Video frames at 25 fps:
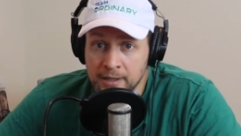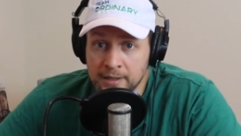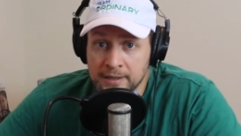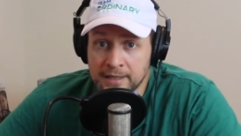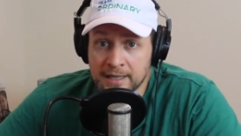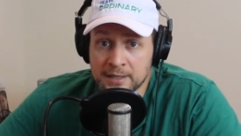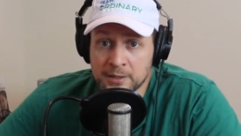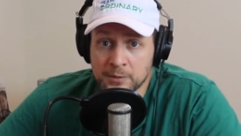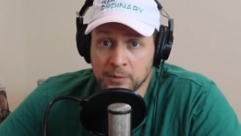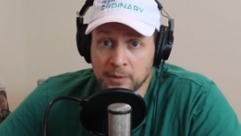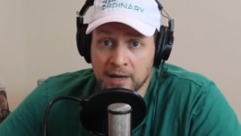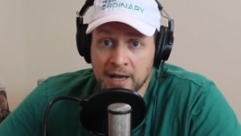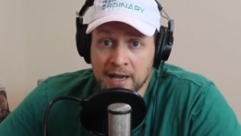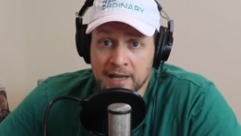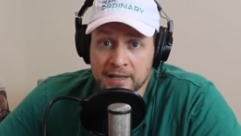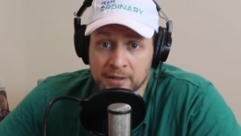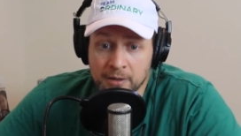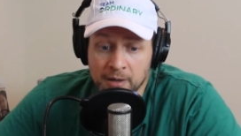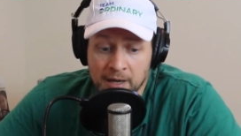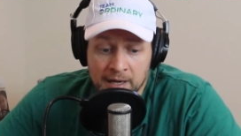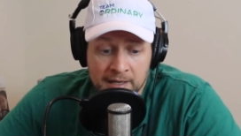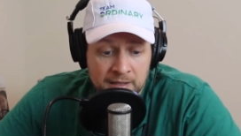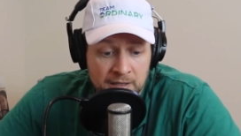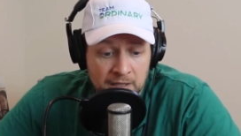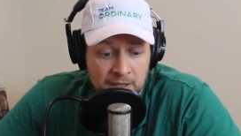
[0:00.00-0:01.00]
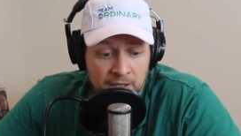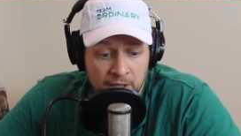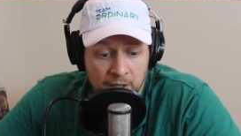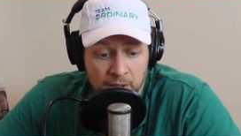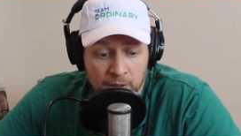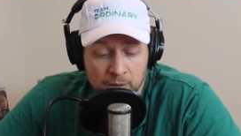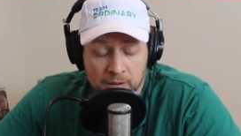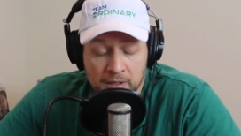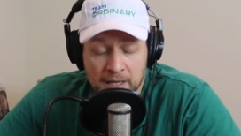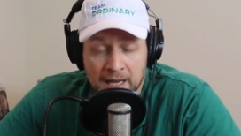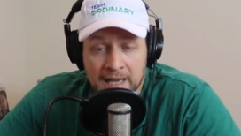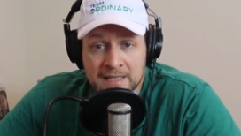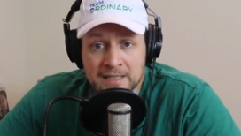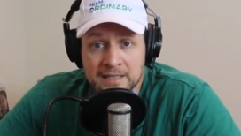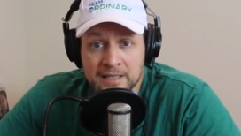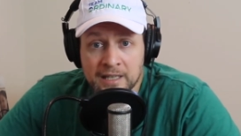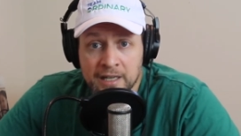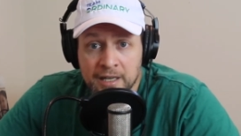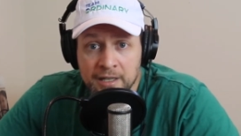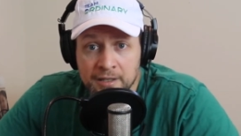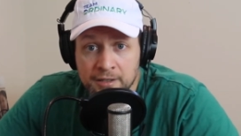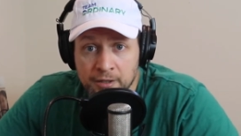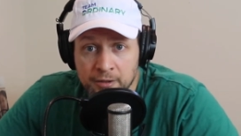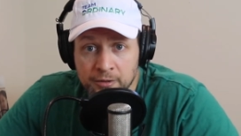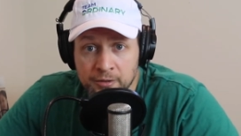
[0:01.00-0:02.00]
That's what I do. You know, last
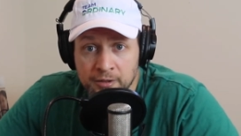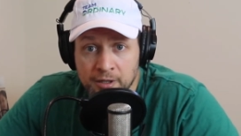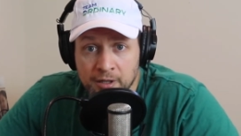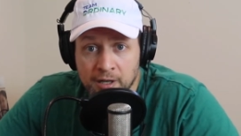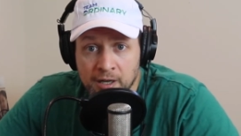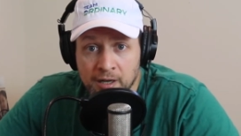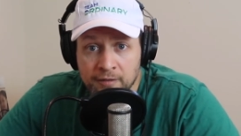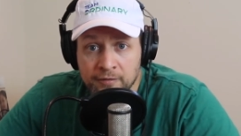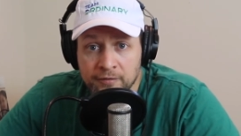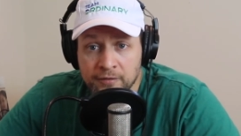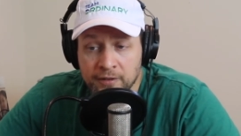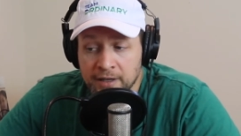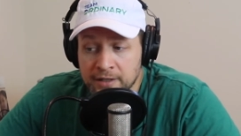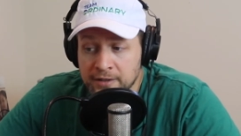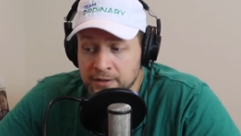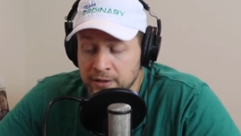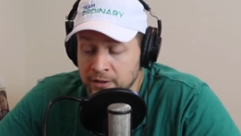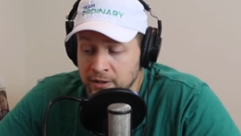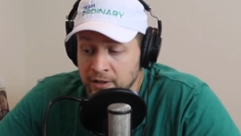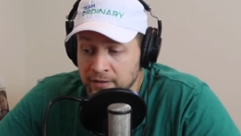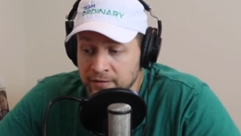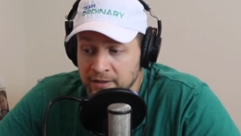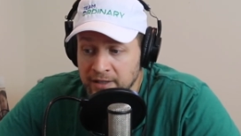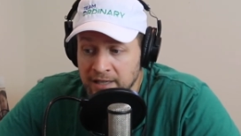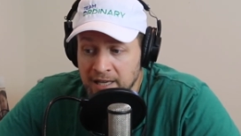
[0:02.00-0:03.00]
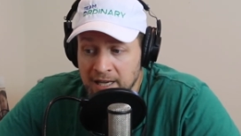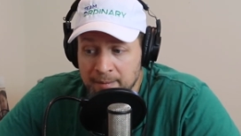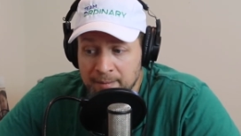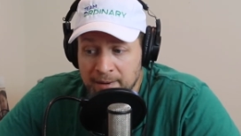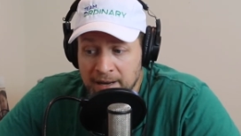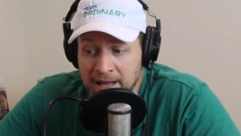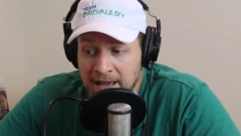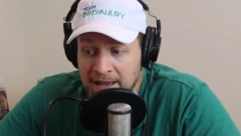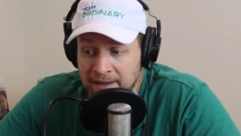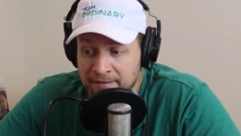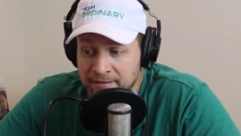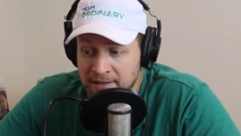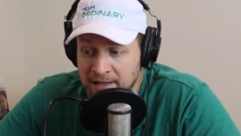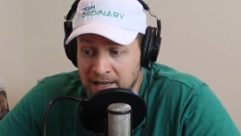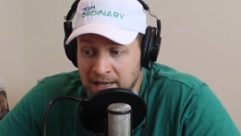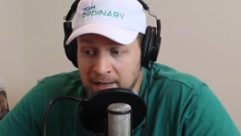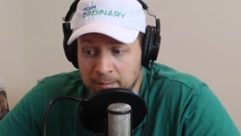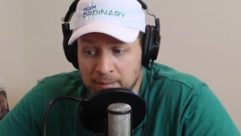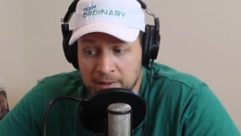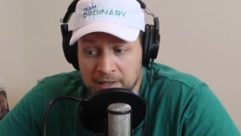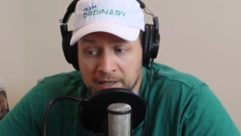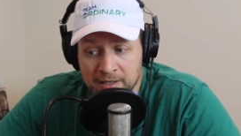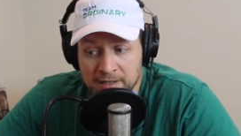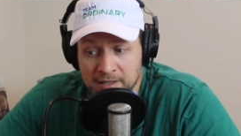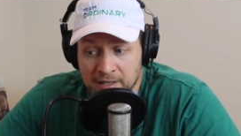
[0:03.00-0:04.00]
night I turned it off. I turned off the game at
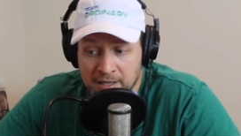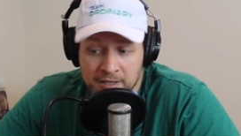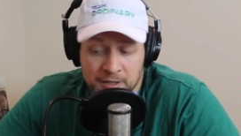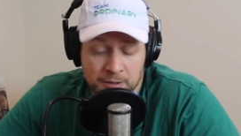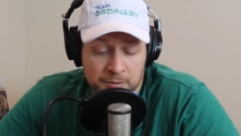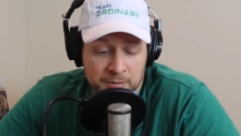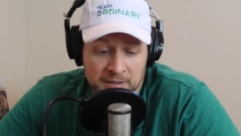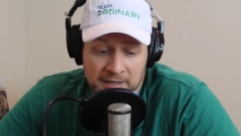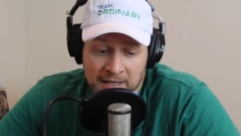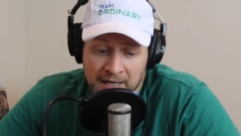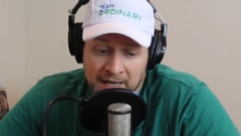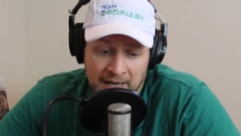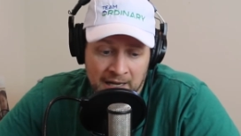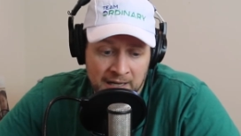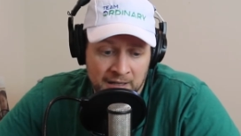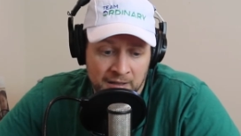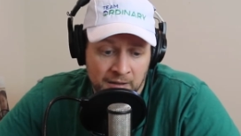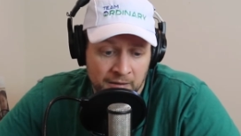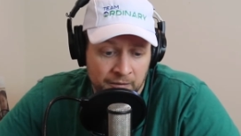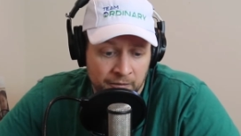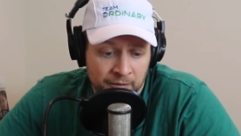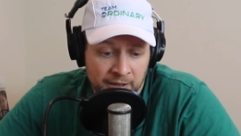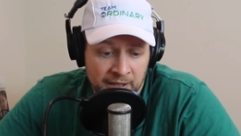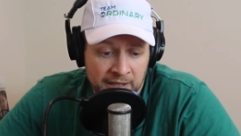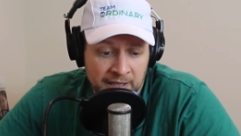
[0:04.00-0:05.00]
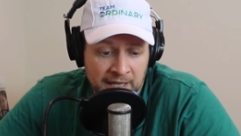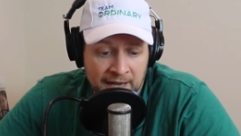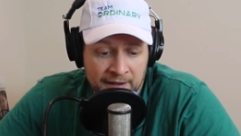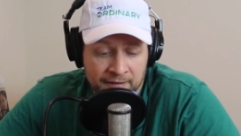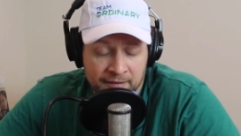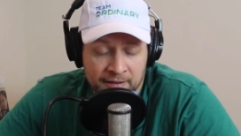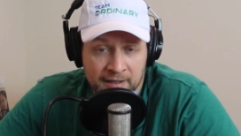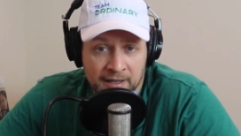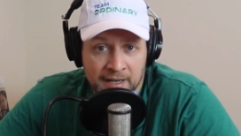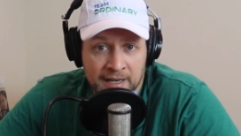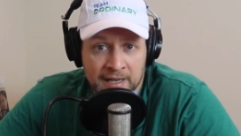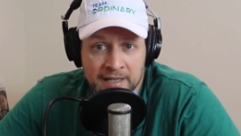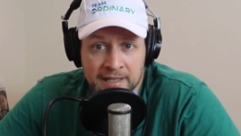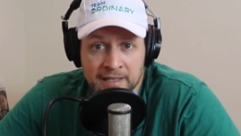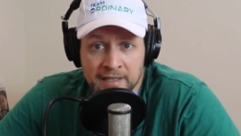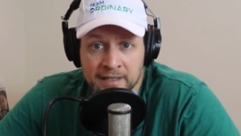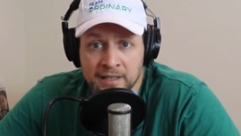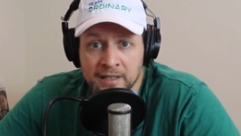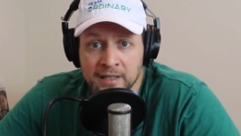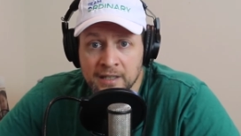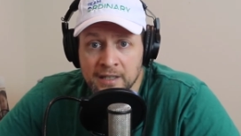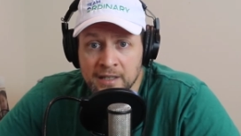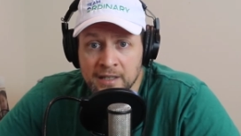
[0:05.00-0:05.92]
halftime because I just was like, I don't really have any